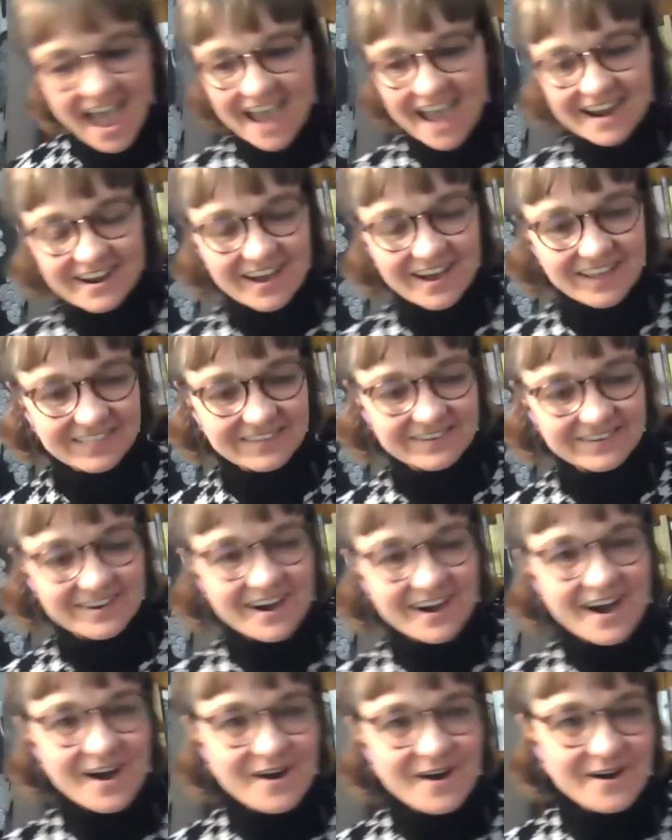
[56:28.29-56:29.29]
And I
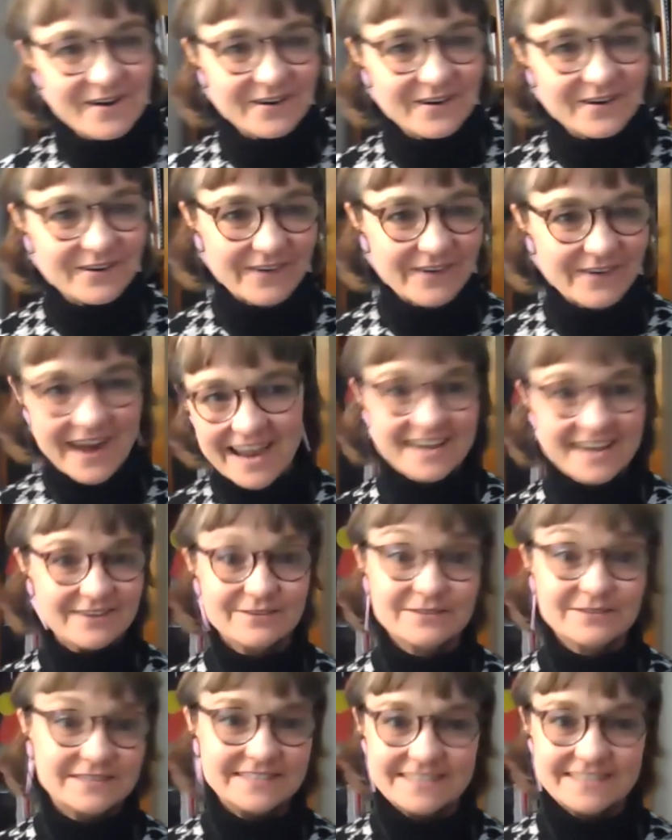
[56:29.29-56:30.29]
thought, oh, great,
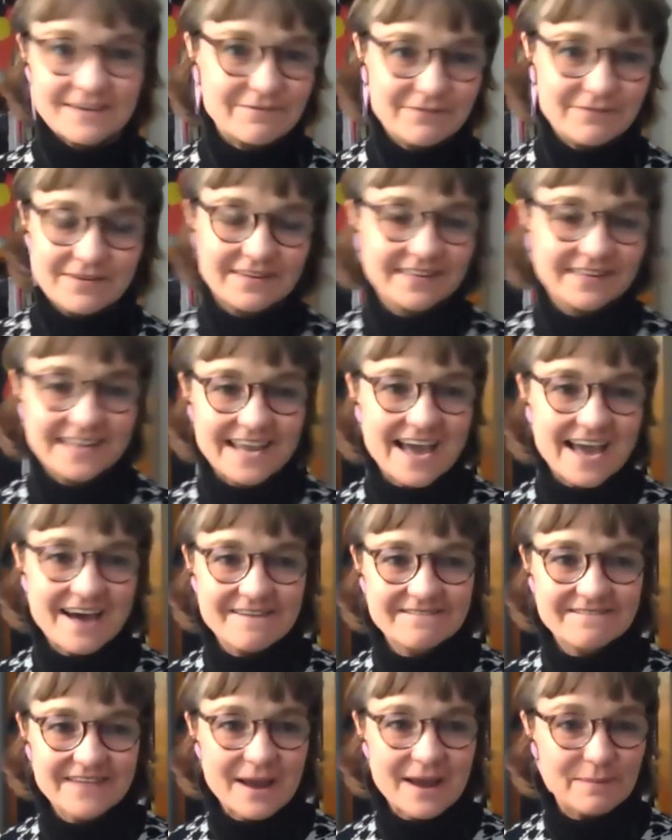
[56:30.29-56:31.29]
it'll definitely
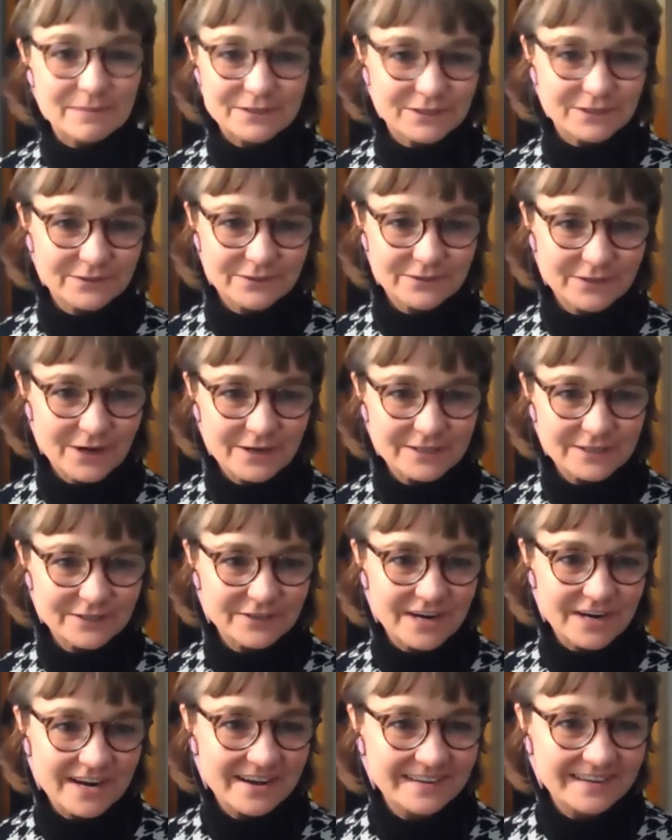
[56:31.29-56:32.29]
have Aboriginal Torres
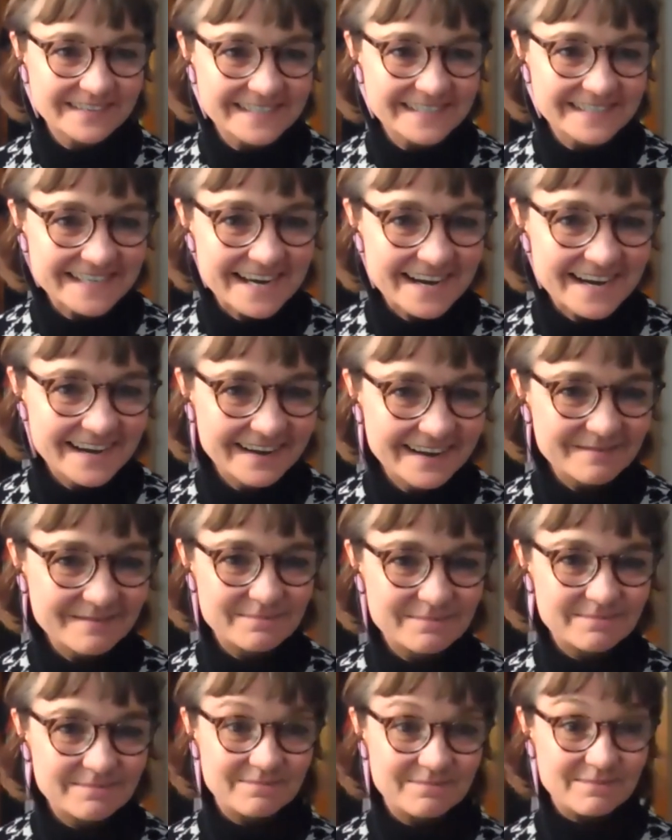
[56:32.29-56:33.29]
Strait Islander
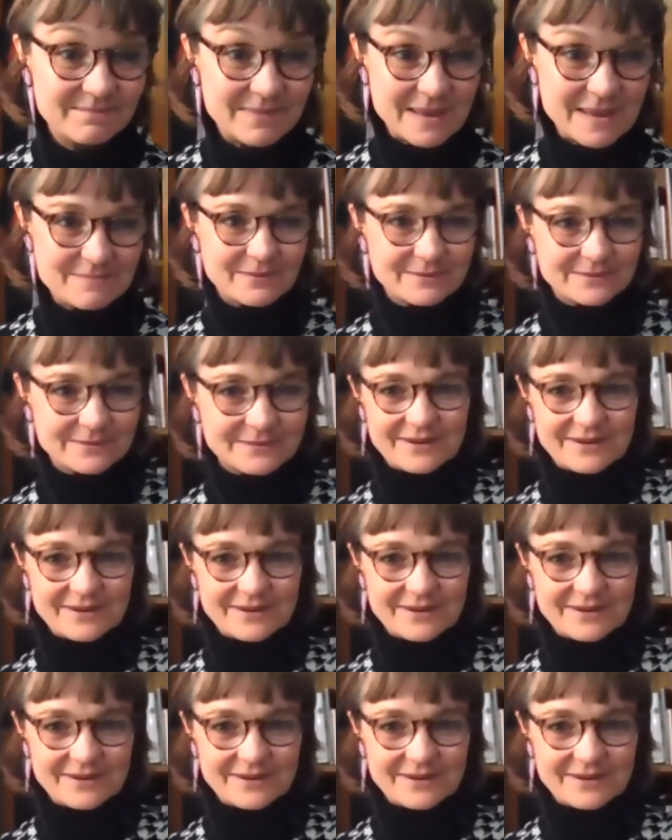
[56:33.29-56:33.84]
people.